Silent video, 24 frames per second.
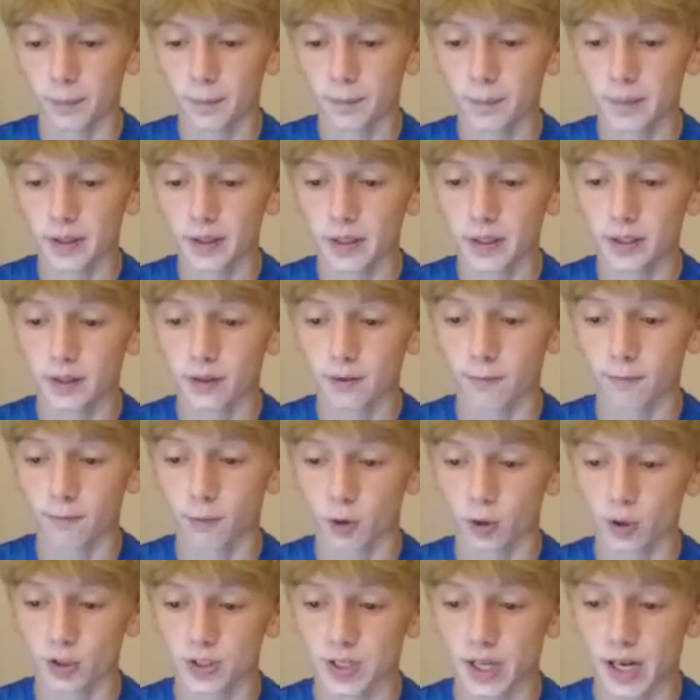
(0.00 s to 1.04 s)
in the
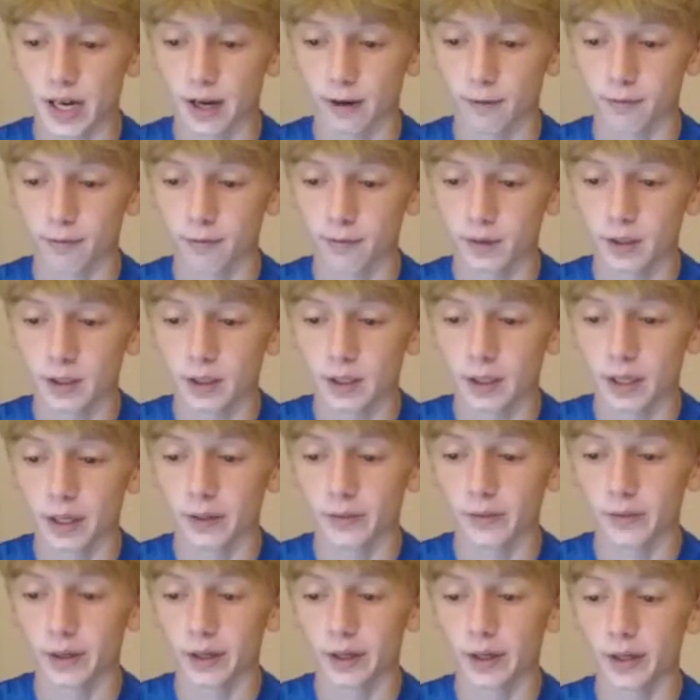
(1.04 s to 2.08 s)
first half, and
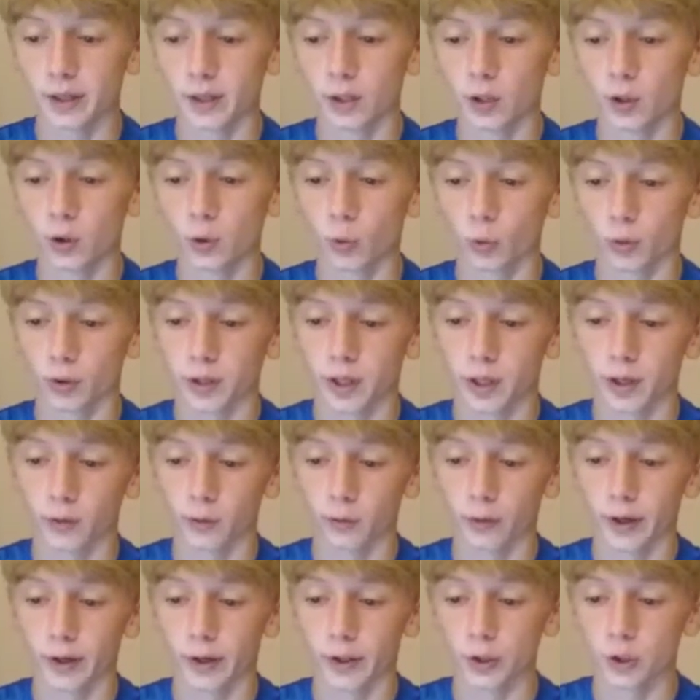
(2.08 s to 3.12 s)
then North
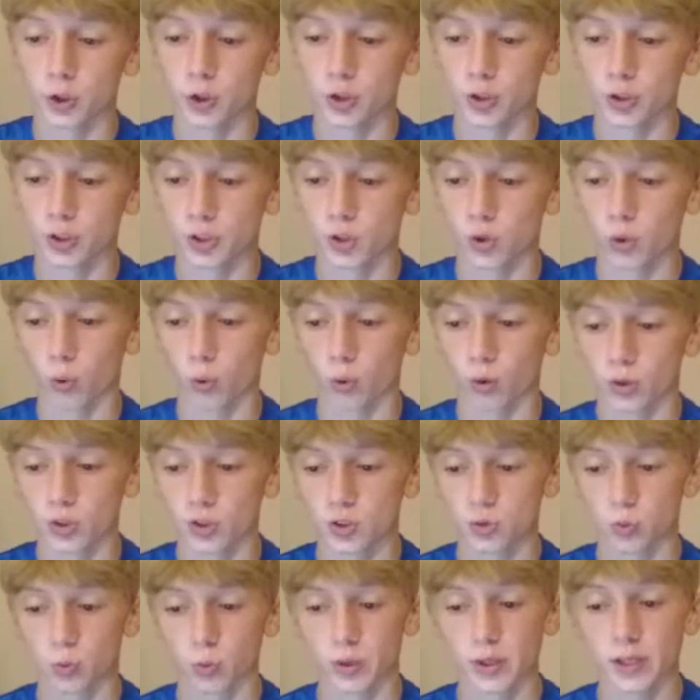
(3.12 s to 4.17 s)
Carolina just scores
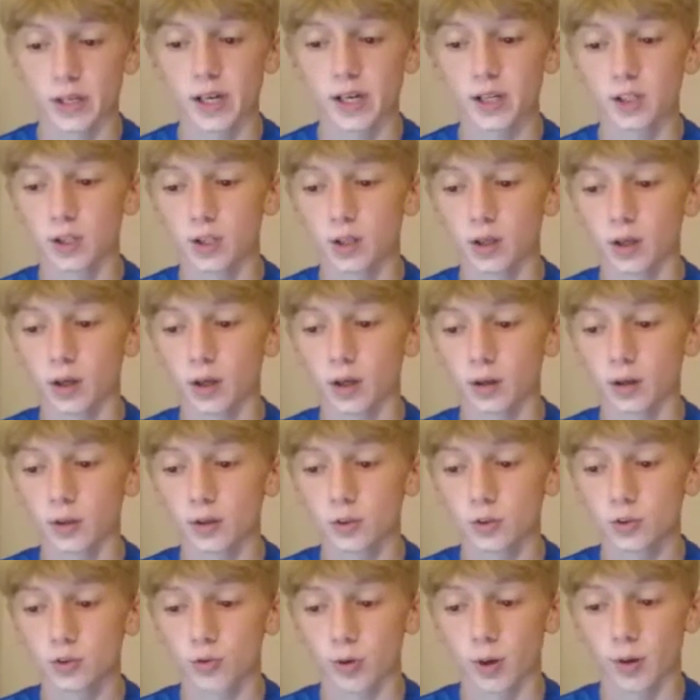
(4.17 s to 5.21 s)
28
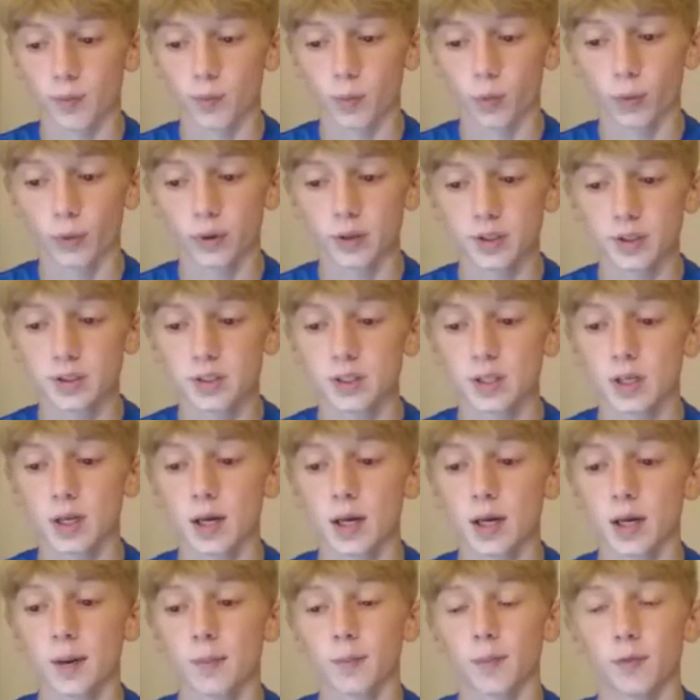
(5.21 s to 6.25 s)
straight points,
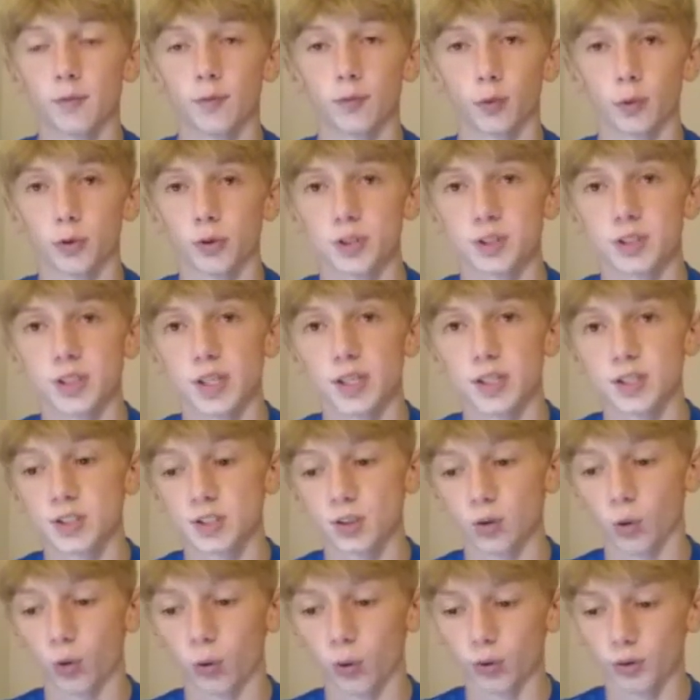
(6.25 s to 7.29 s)
but Florida State still
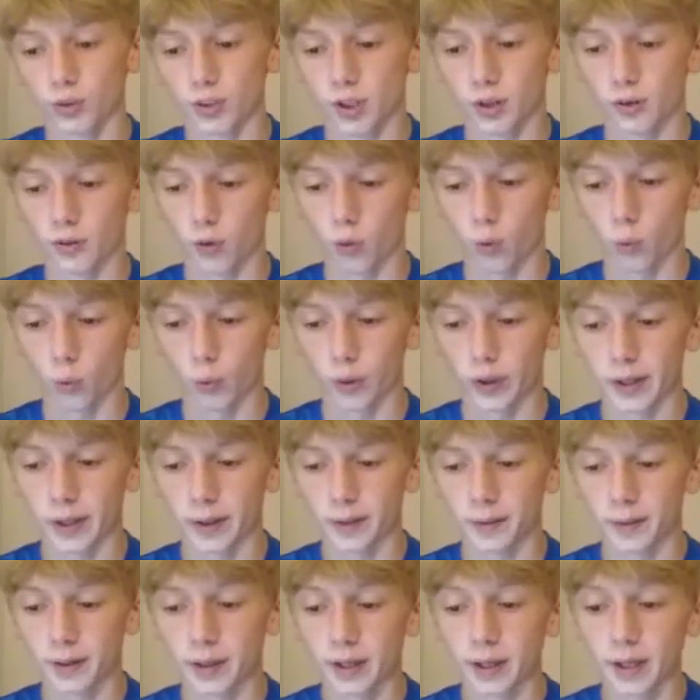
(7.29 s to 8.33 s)
holds on to the
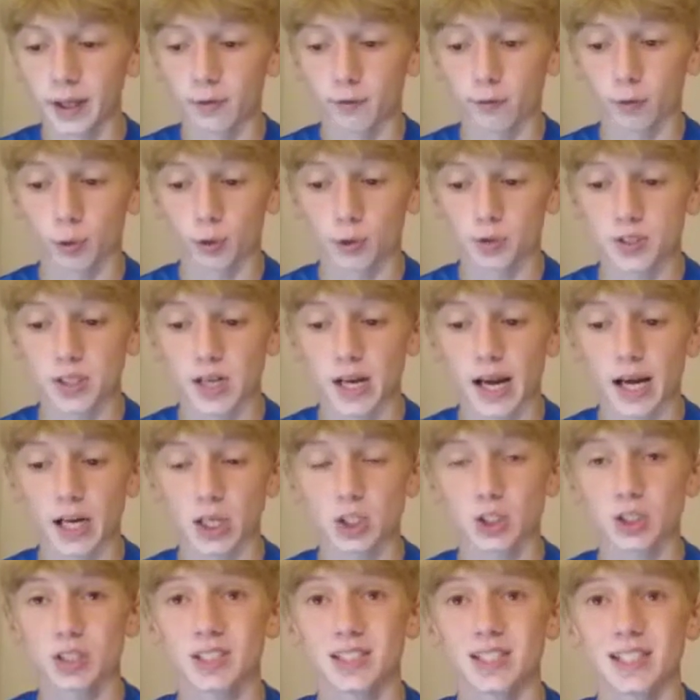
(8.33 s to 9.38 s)
win. Florida State
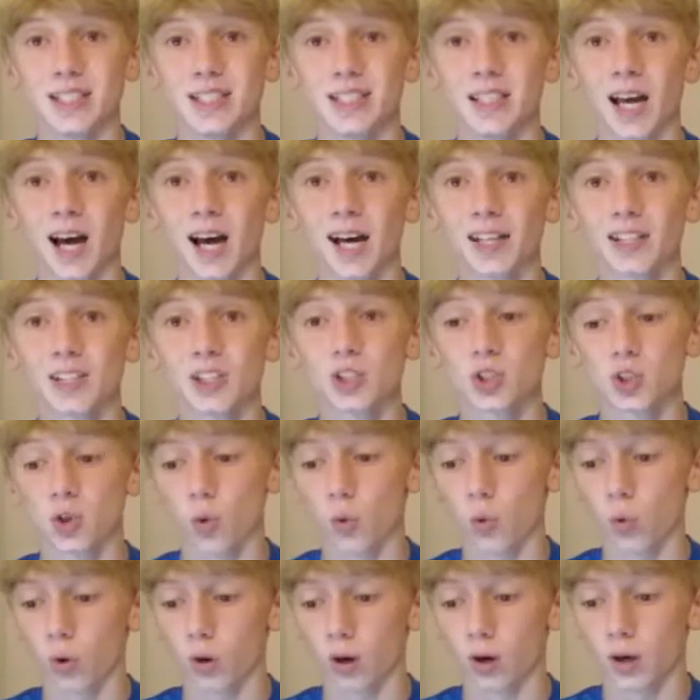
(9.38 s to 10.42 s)
actually did not
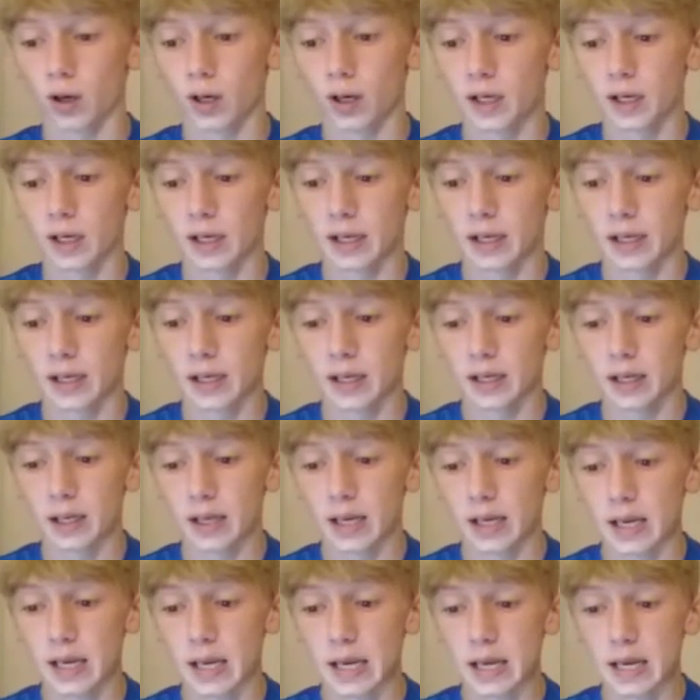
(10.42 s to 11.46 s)
score
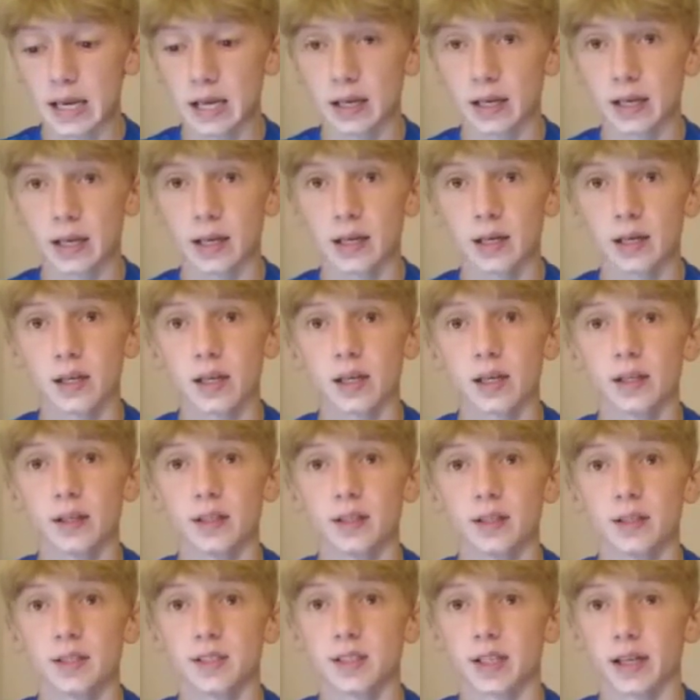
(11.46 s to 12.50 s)
in the
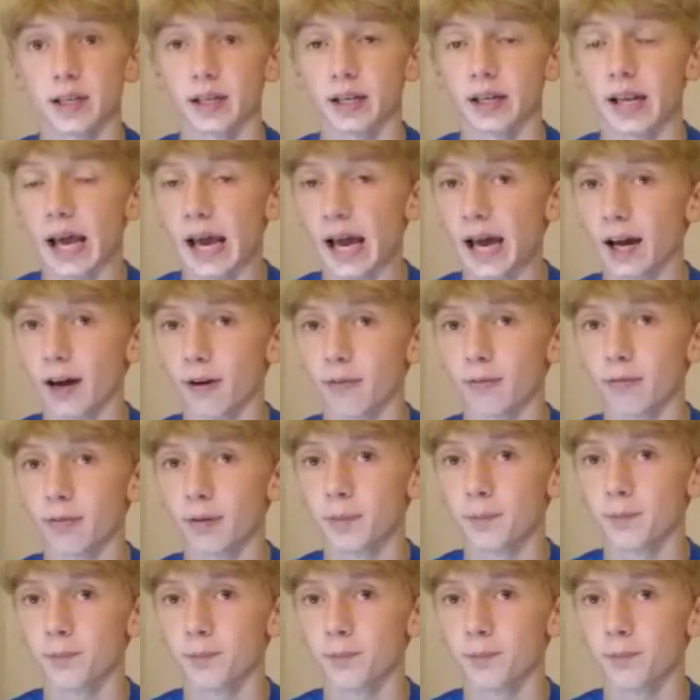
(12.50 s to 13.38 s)
second half